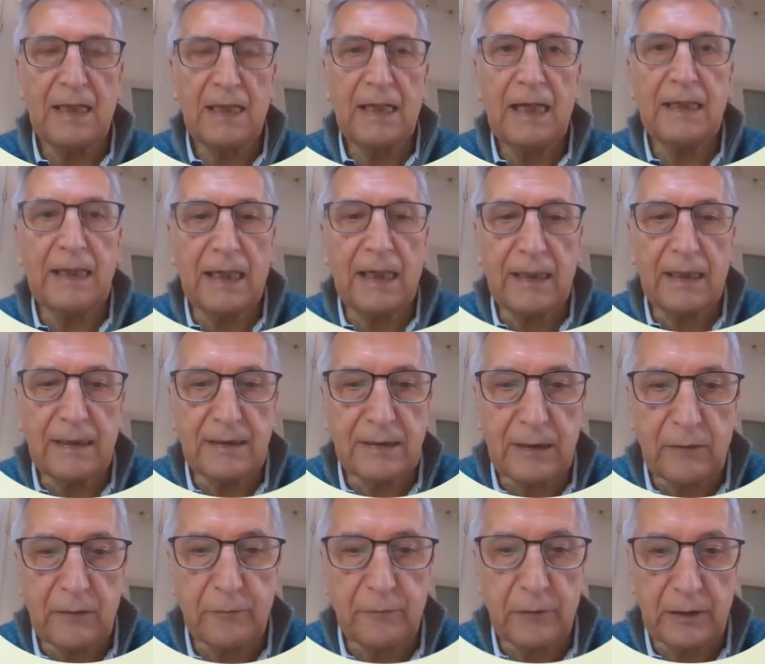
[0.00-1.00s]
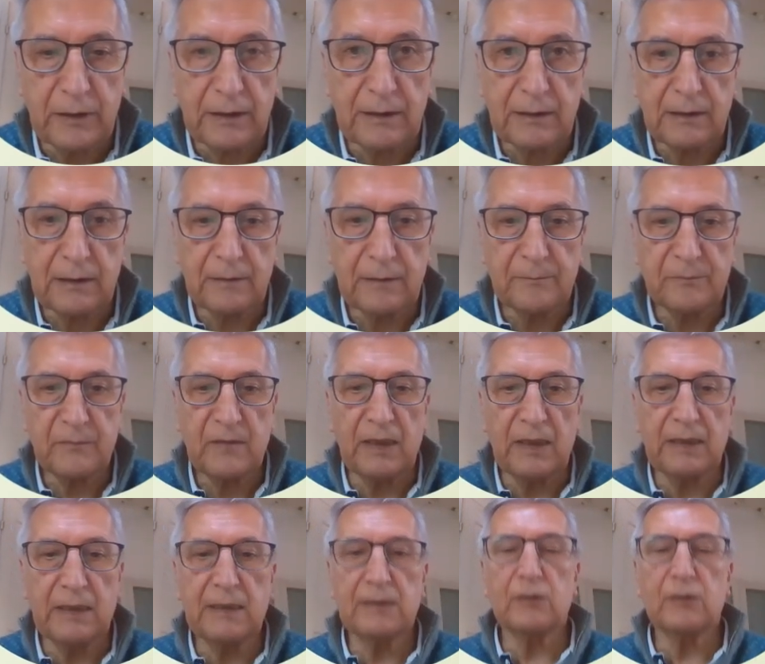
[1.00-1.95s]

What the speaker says: AI is different. There is